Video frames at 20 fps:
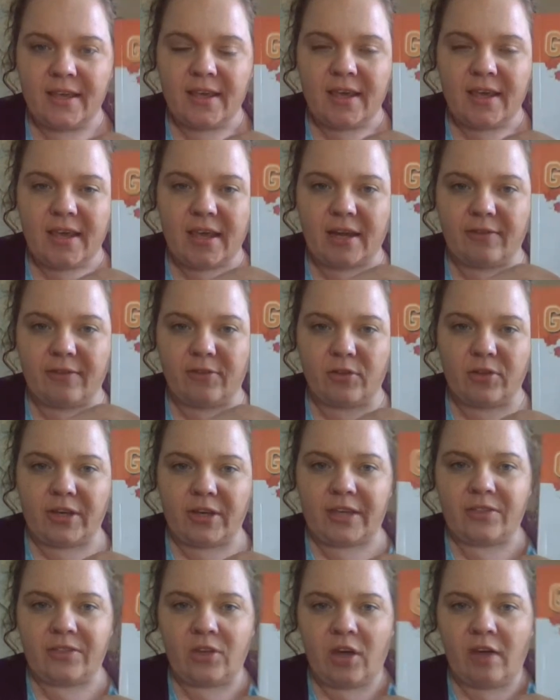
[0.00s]
And if you look
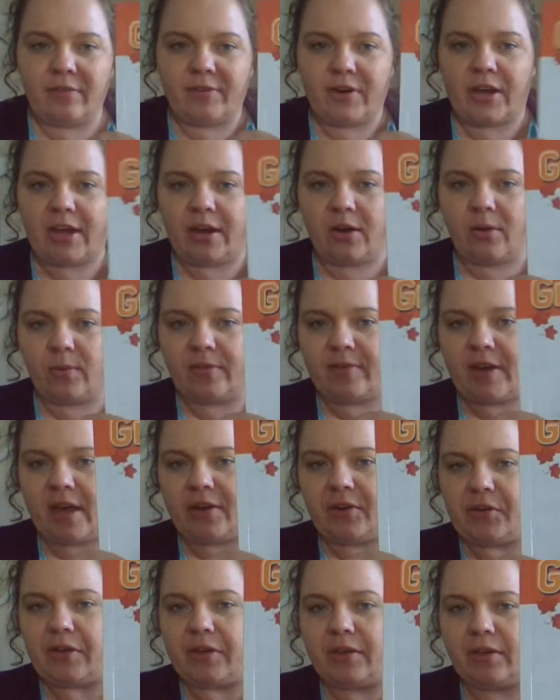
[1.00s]
at the cover here, we've got
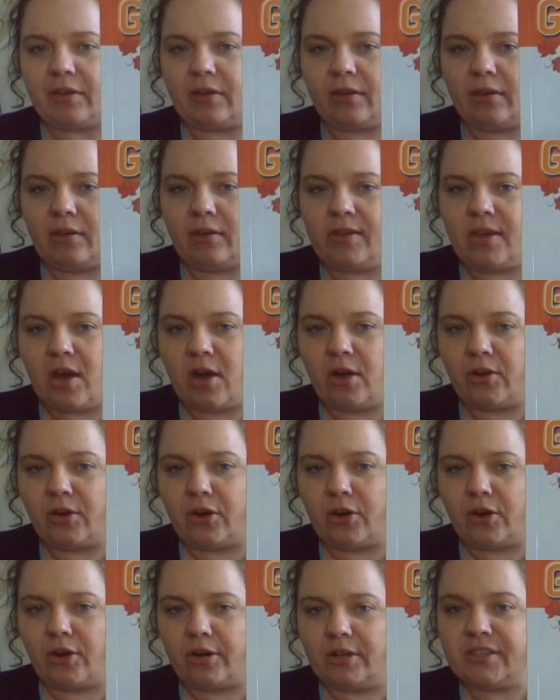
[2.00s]
a young
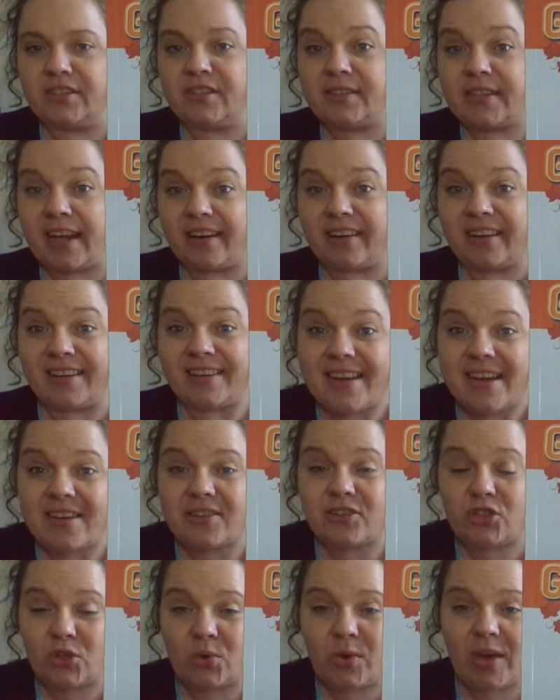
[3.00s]
girl standing
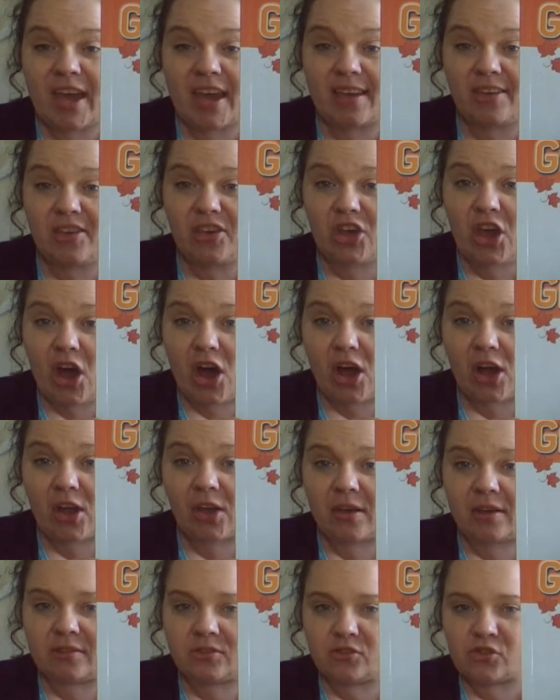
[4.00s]
next to a
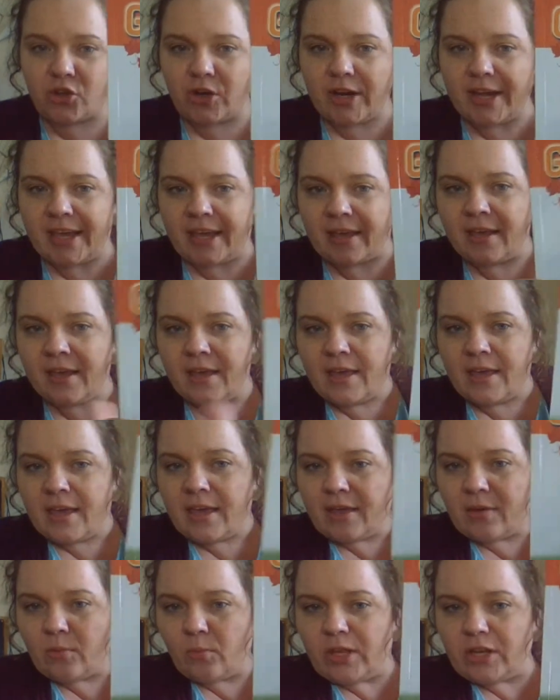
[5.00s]
young tree.
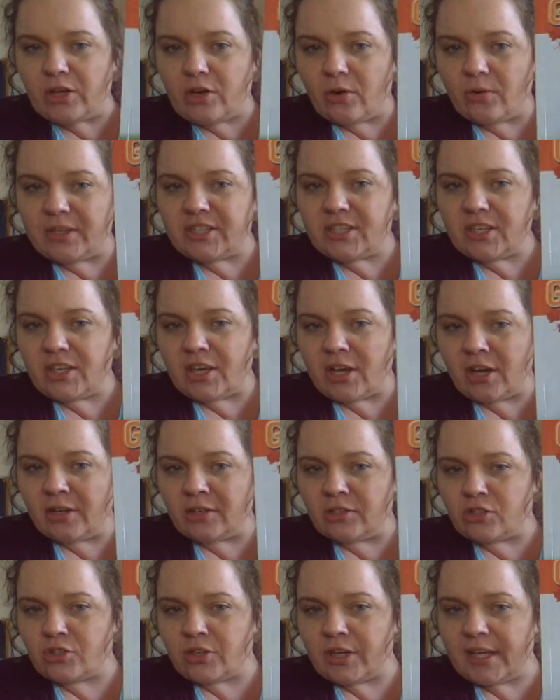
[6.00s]
We know it's a
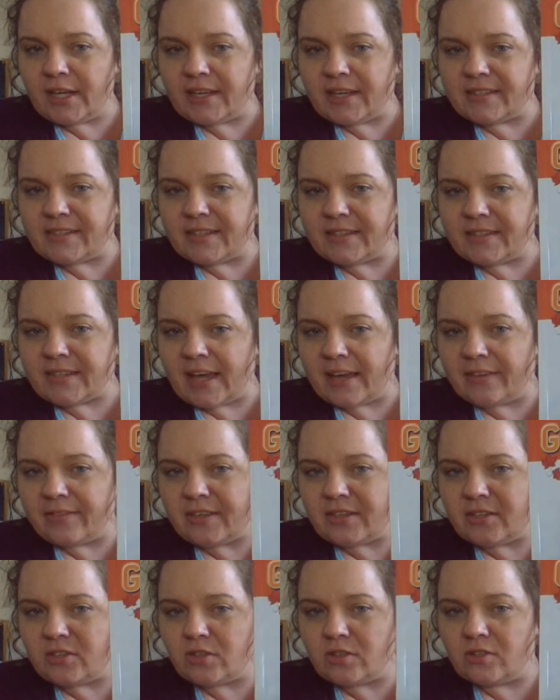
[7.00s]
young tree because it's got
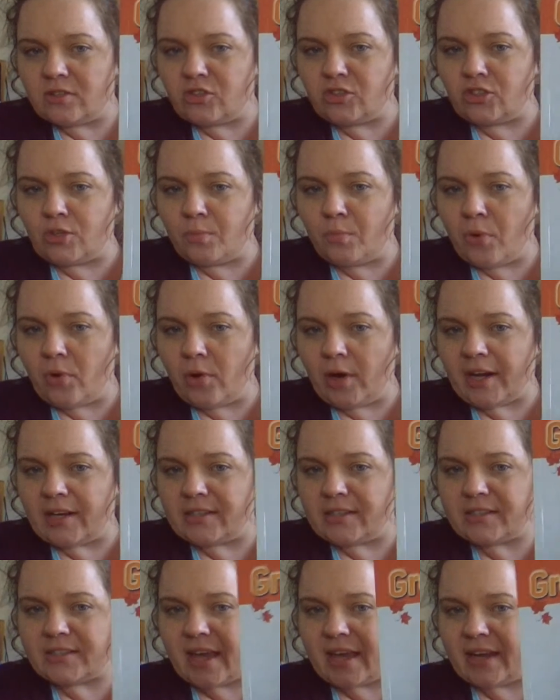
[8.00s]
these
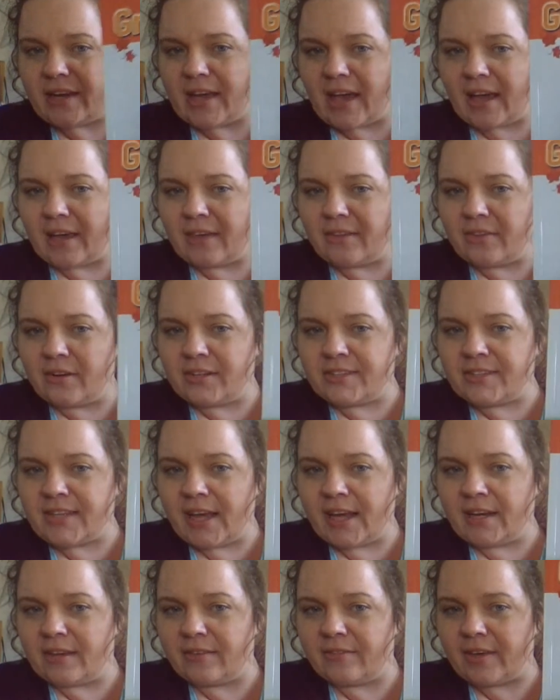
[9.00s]
supports on either
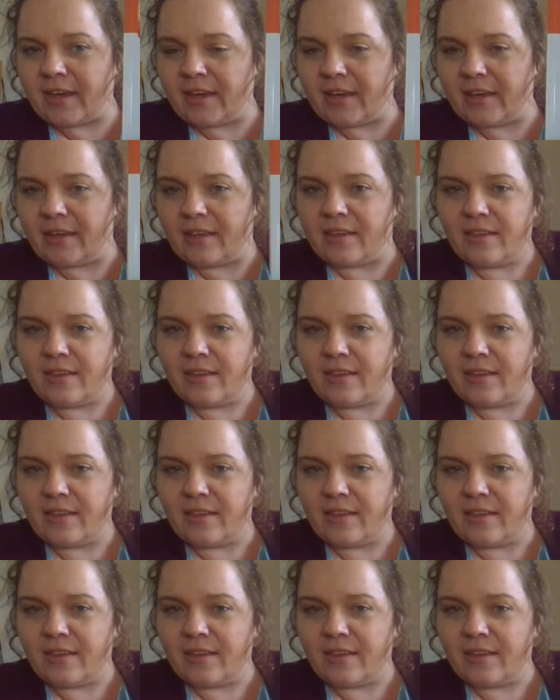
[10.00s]
side of it